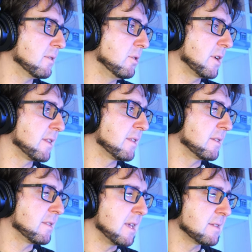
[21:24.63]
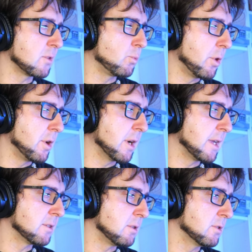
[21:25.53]
look at things that
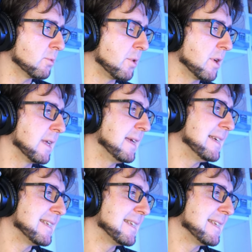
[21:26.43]
work and don't work.